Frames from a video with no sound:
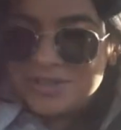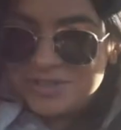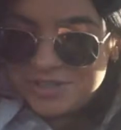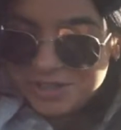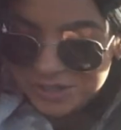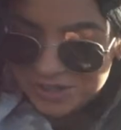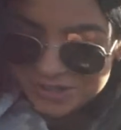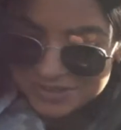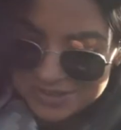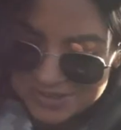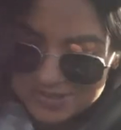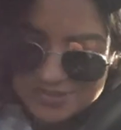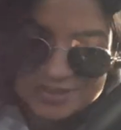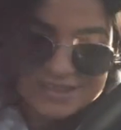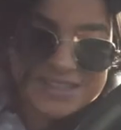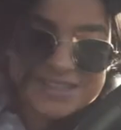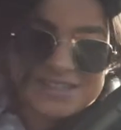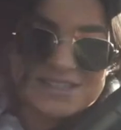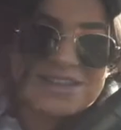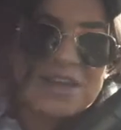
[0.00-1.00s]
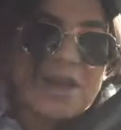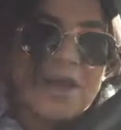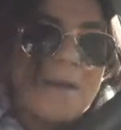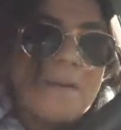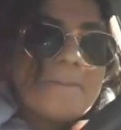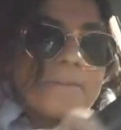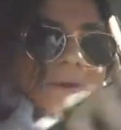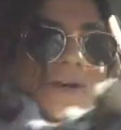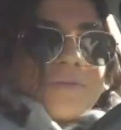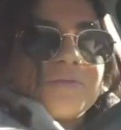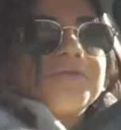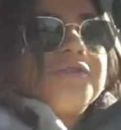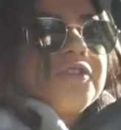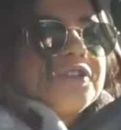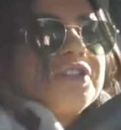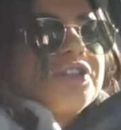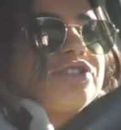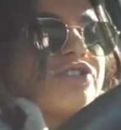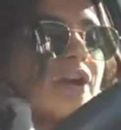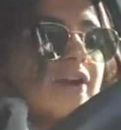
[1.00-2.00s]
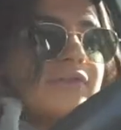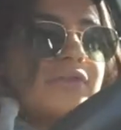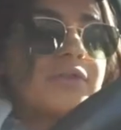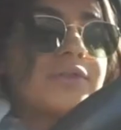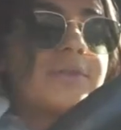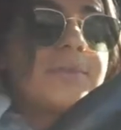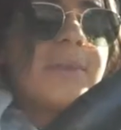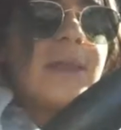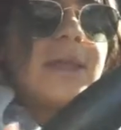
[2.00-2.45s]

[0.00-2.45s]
turns with this, but I'm fully driving with a